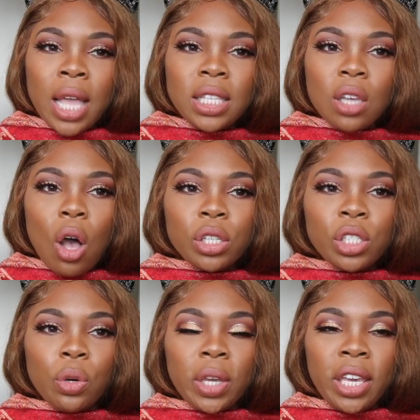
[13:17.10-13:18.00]
Let's
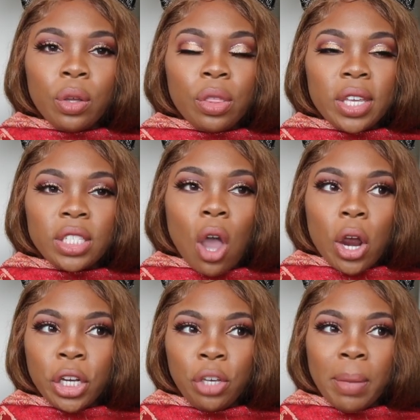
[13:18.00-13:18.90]
also kill this
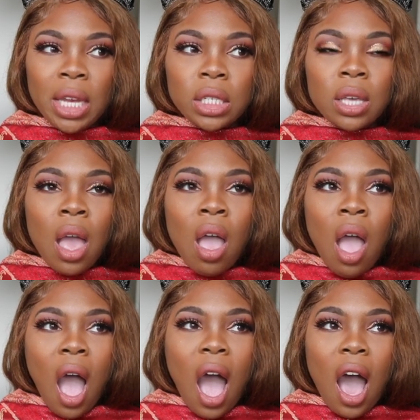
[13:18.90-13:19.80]
argument.
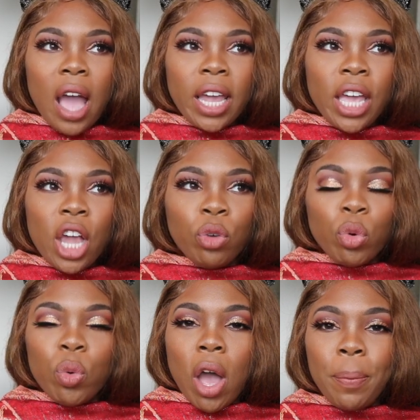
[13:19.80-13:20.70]
I
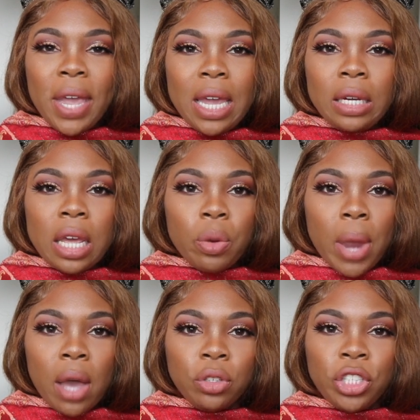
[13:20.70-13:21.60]
grew up in and
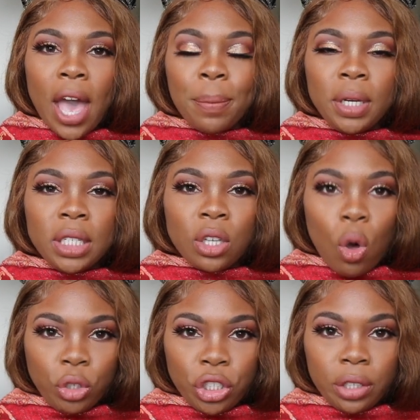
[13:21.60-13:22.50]
around Japanese
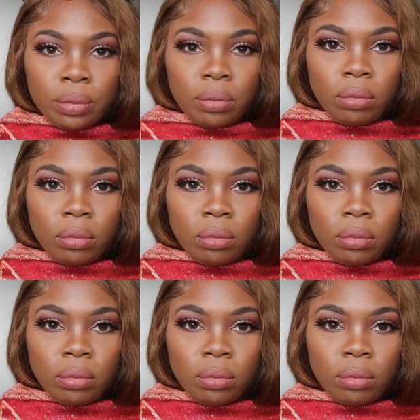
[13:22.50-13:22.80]
culture,